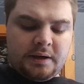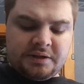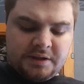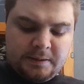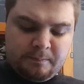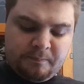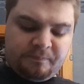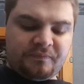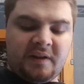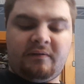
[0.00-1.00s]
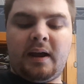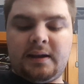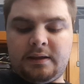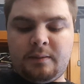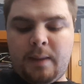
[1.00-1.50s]
A's. If I
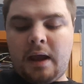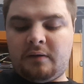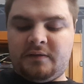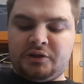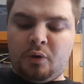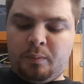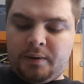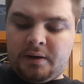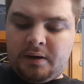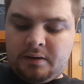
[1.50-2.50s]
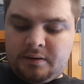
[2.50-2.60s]
can get the back of this open.